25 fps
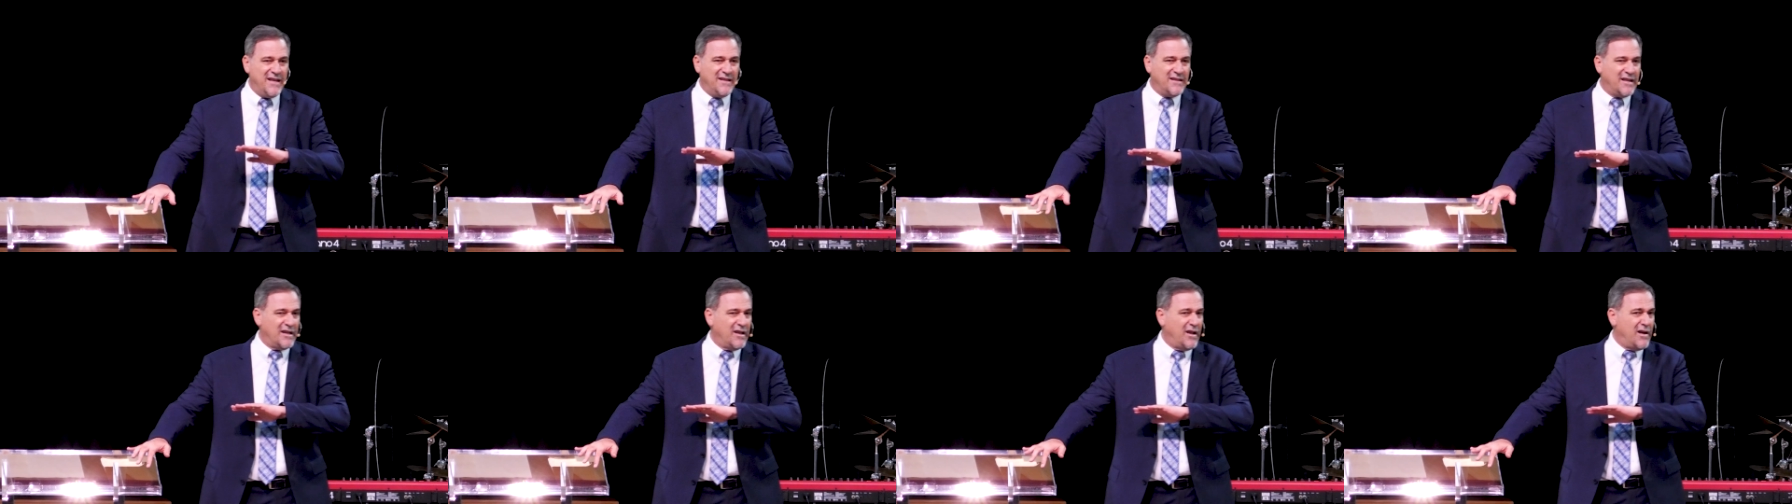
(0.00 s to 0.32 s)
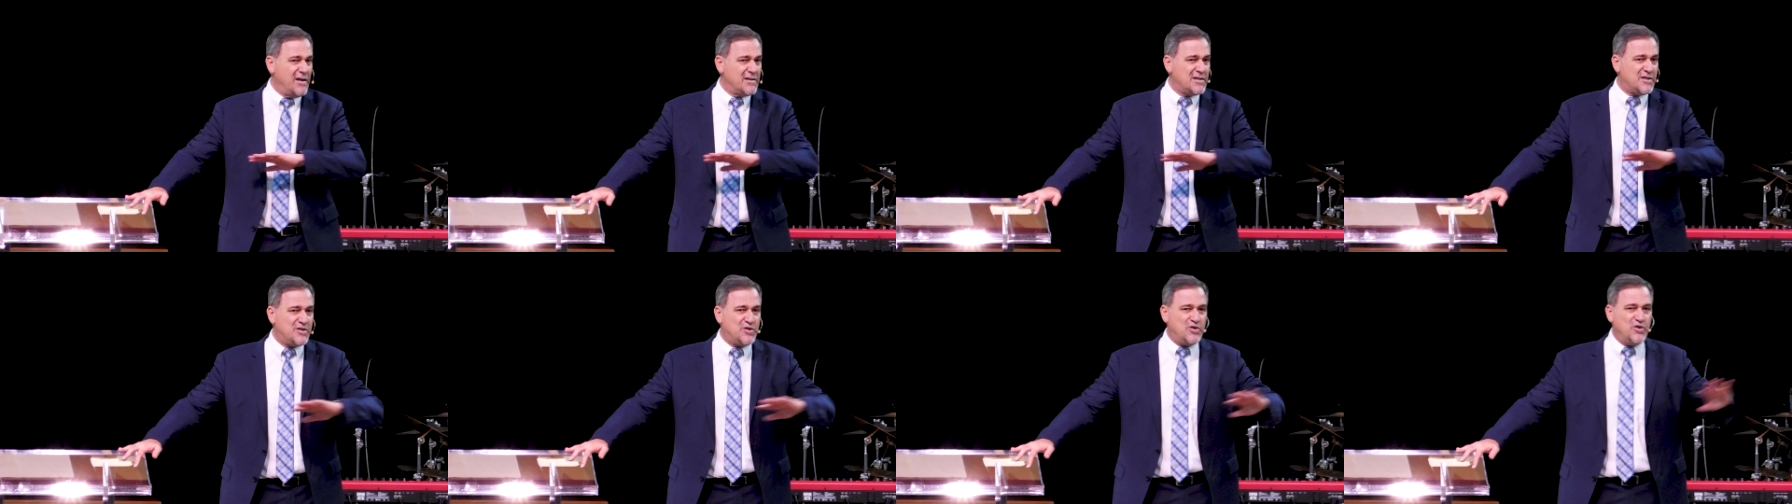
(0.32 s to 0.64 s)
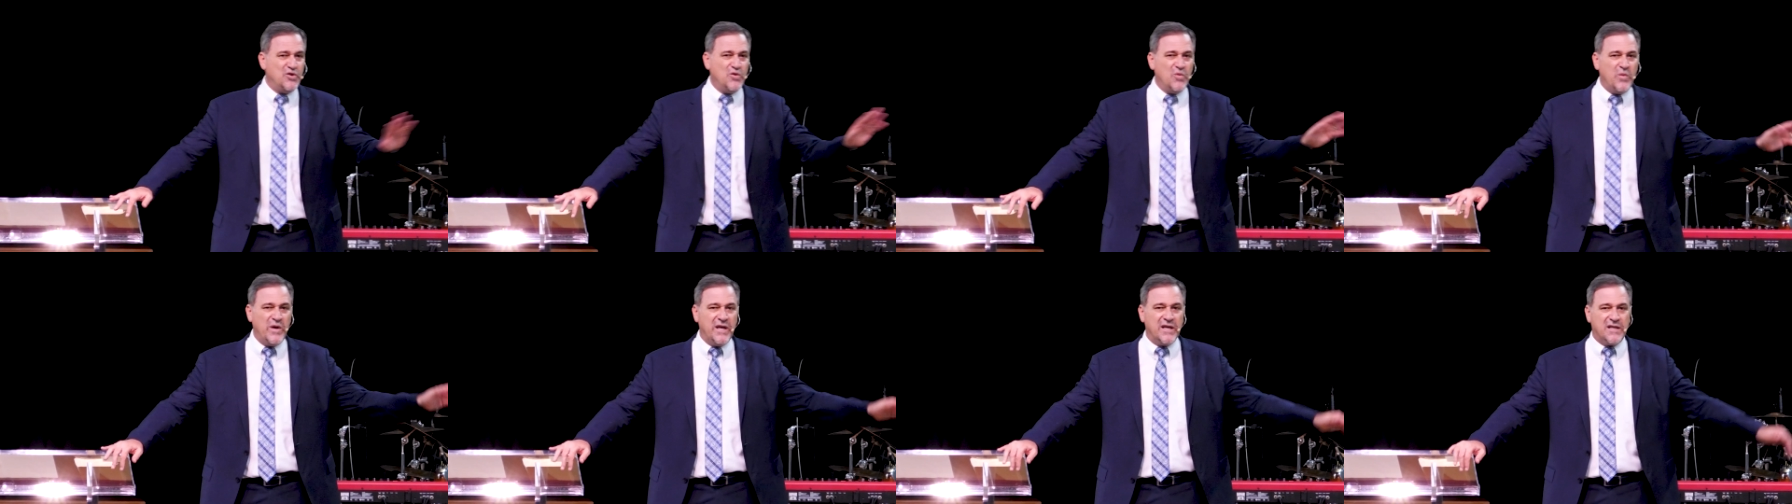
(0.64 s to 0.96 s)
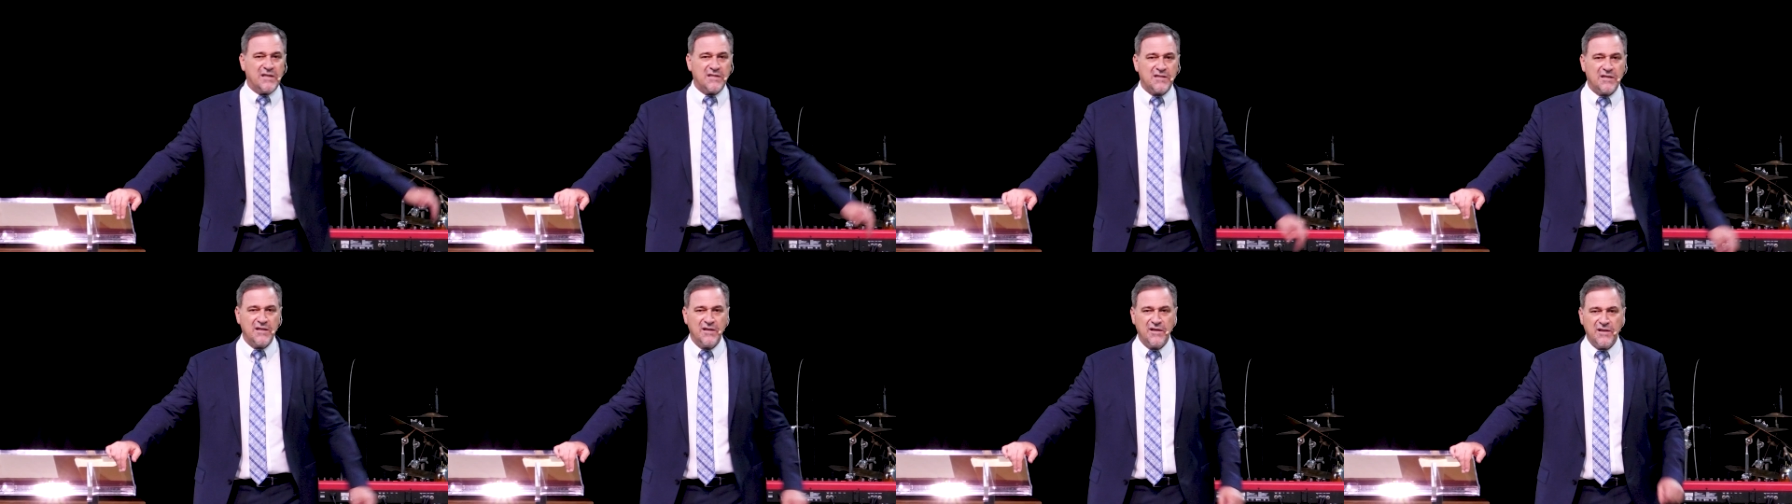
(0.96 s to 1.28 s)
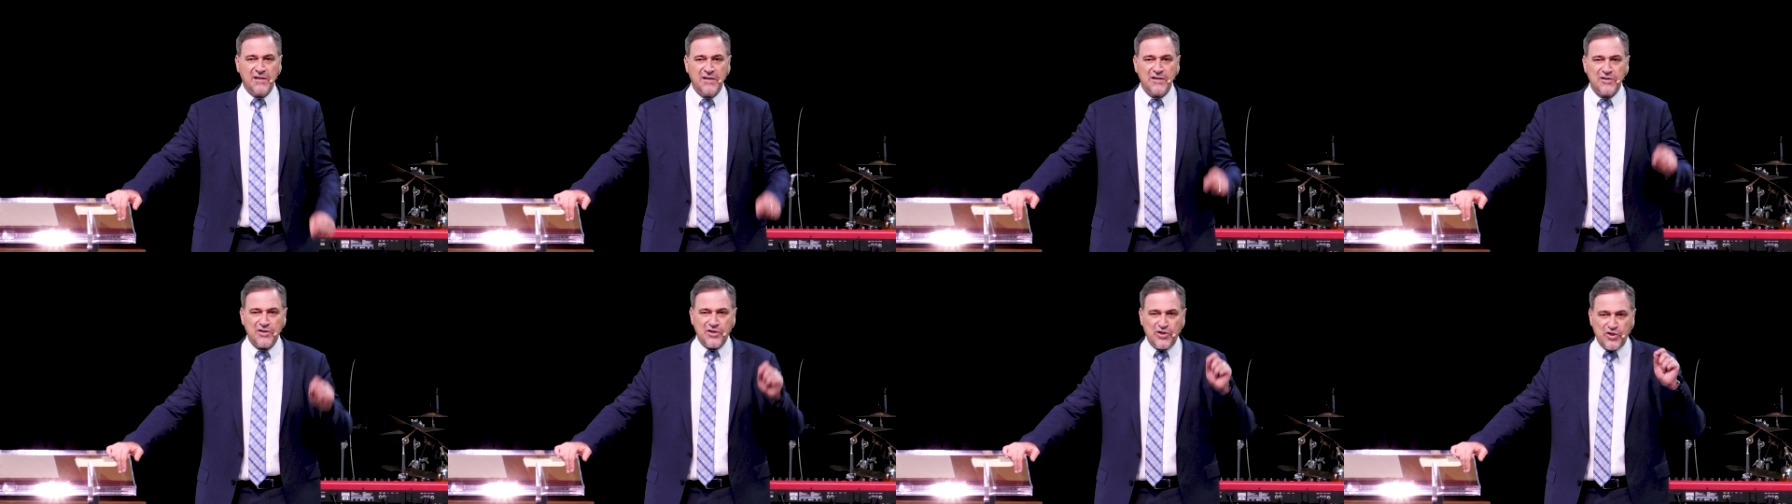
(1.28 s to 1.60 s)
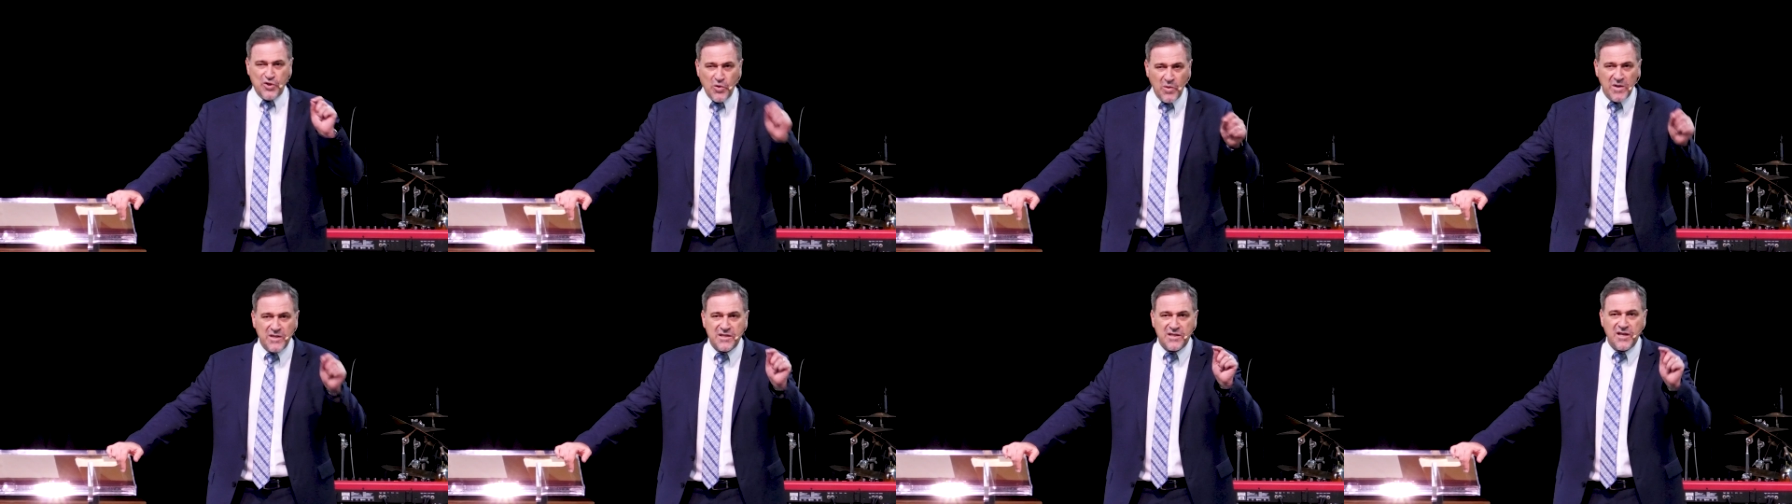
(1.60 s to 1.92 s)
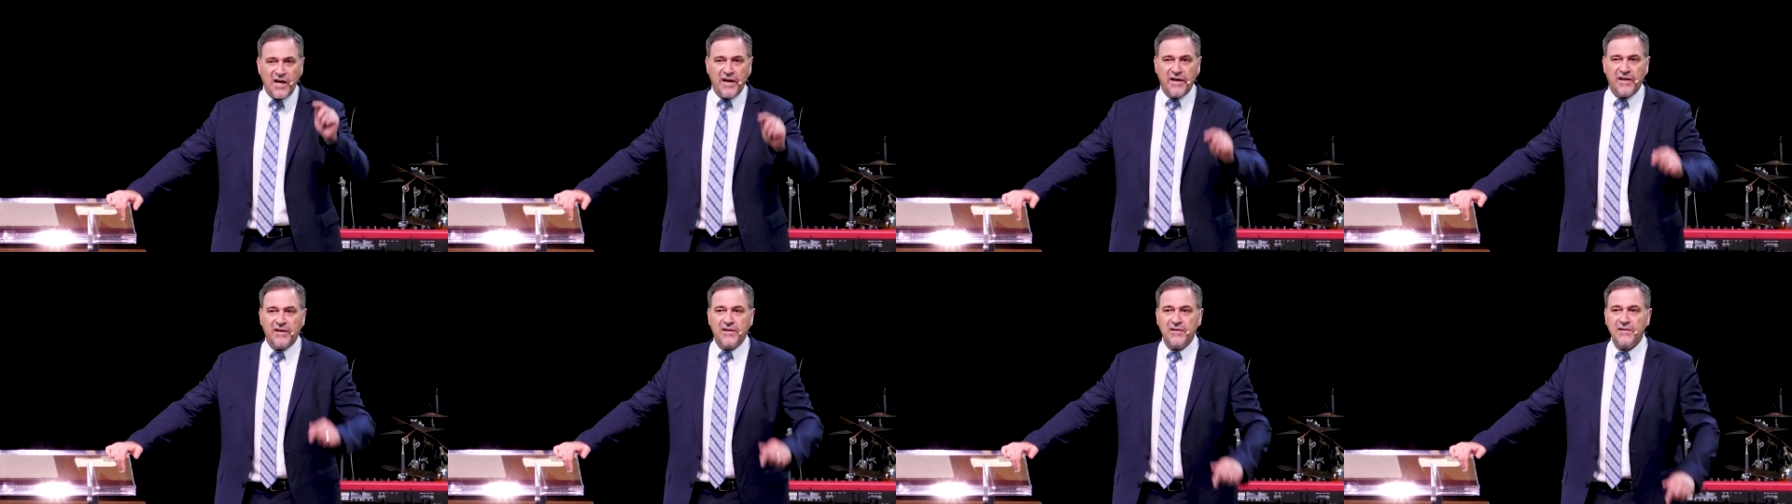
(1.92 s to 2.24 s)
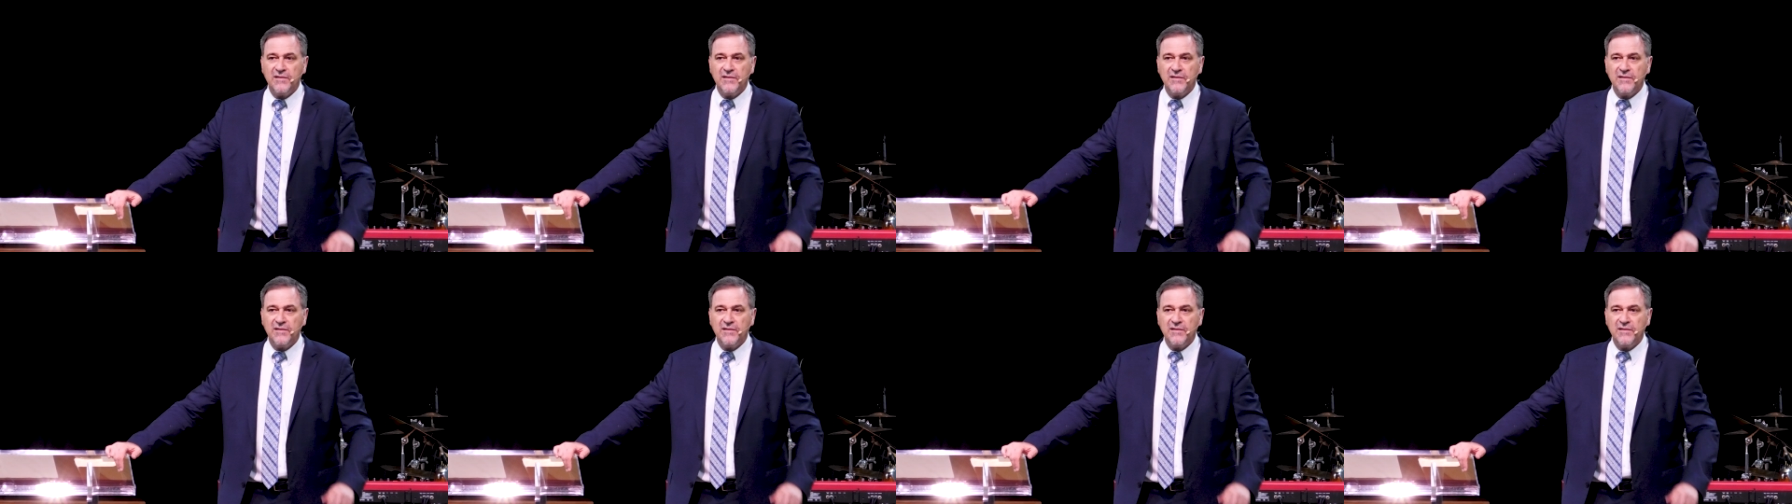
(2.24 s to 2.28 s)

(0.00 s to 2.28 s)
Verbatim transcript: the last two weeks suicide